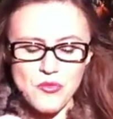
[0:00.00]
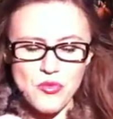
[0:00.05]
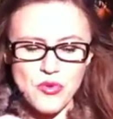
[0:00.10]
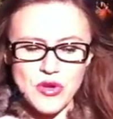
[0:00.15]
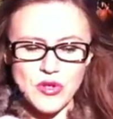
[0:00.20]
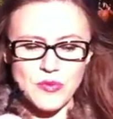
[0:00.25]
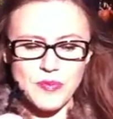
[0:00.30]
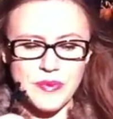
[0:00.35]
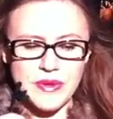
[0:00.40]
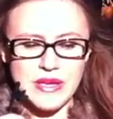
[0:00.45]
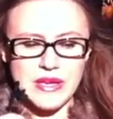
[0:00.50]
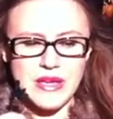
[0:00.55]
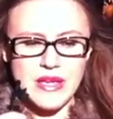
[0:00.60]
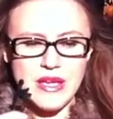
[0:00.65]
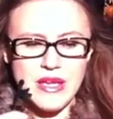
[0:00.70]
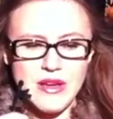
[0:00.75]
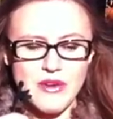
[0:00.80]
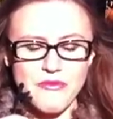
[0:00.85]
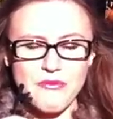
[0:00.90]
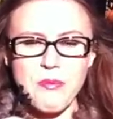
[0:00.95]
will be
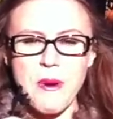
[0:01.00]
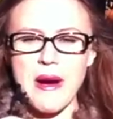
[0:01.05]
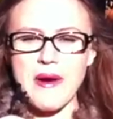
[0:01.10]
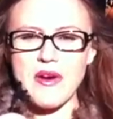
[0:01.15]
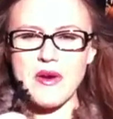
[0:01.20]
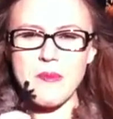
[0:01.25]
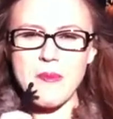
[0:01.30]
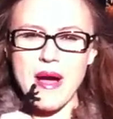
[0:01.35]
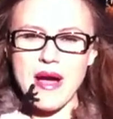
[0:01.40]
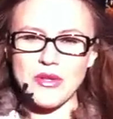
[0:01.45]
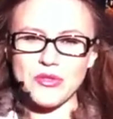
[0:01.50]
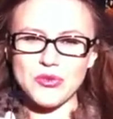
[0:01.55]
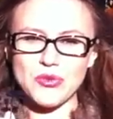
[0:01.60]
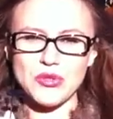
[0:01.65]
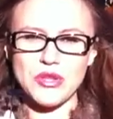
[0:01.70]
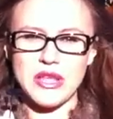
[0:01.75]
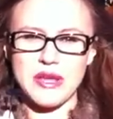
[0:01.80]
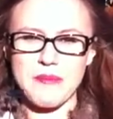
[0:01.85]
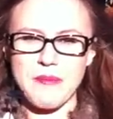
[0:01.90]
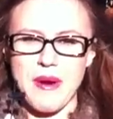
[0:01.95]
paramount
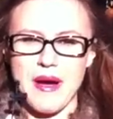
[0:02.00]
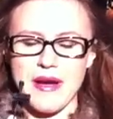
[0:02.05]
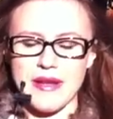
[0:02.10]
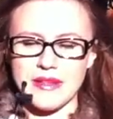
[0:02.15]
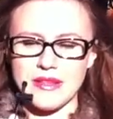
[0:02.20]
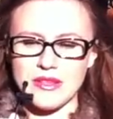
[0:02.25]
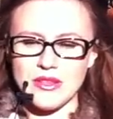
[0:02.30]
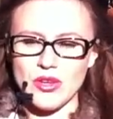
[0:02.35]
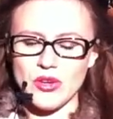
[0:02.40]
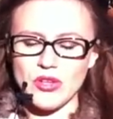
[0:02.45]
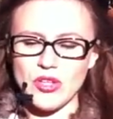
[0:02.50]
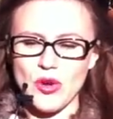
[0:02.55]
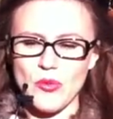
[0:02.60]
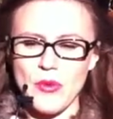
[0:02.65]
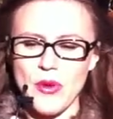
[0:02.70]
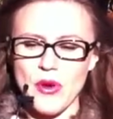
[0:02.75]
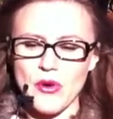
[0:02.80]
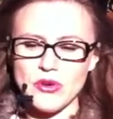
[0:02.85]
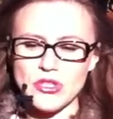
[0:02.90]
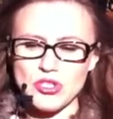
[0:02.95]
to their mind. You know, they'll
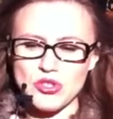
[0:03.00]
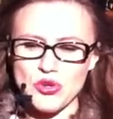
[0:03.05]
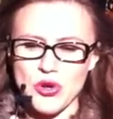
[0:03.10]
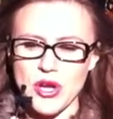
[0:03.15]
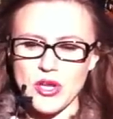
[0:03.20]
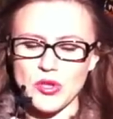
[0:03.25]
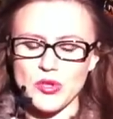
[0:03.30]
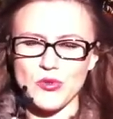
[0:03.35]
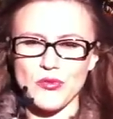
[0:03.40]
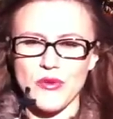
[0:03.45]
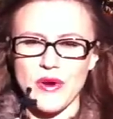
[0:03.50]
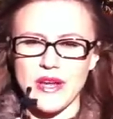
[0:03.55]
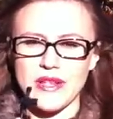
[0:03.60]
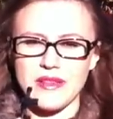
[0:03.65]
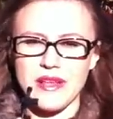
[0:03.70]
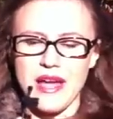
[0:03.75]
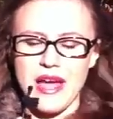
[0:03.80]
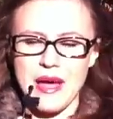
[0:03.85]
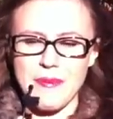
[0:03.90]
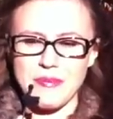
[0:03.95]
be always trying to
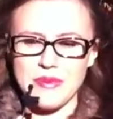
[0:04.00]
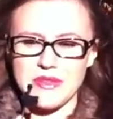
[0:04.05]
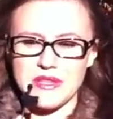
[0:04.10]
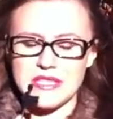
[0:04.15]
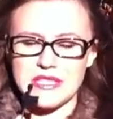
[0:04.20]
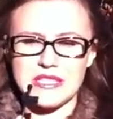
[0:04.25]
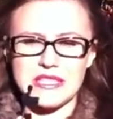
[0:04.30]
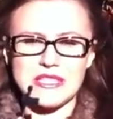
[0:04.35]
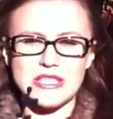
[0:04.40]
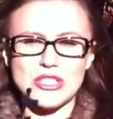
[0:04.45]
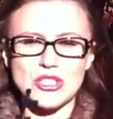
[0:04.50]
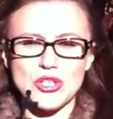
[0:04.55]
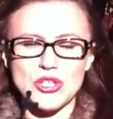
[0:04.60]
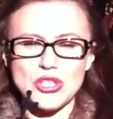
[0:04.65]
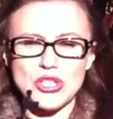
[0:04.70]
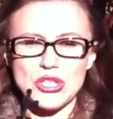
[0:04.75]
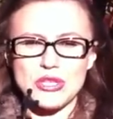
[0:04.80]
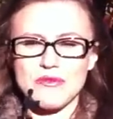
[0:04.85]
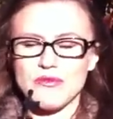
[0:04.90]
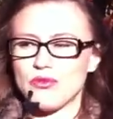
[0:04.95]
find happiness and
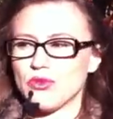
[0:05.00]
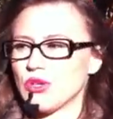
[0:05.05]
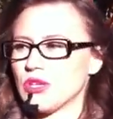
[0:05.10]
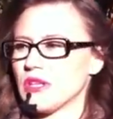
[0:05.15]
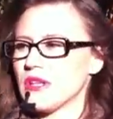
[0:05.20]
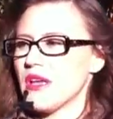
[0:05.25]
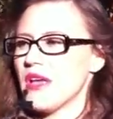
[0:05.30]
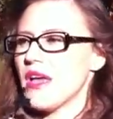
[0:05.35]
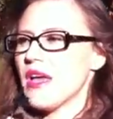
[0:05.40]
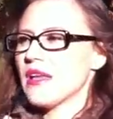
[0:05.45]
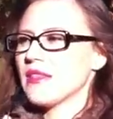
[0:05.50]
searching for it.